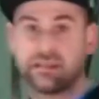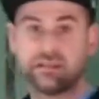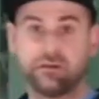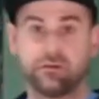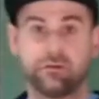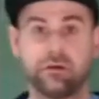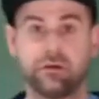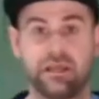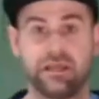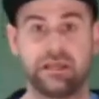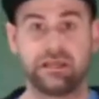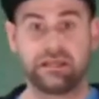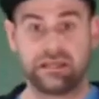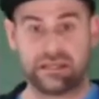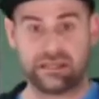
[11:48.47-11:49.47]
you
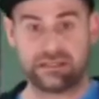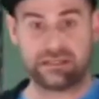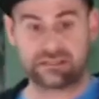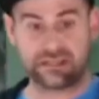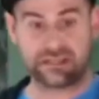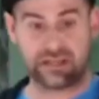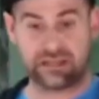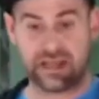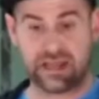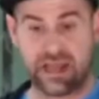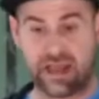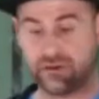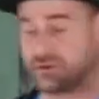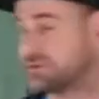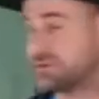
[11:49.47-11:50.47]
inside the
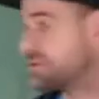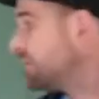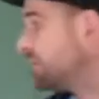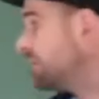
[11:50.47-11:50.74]
house,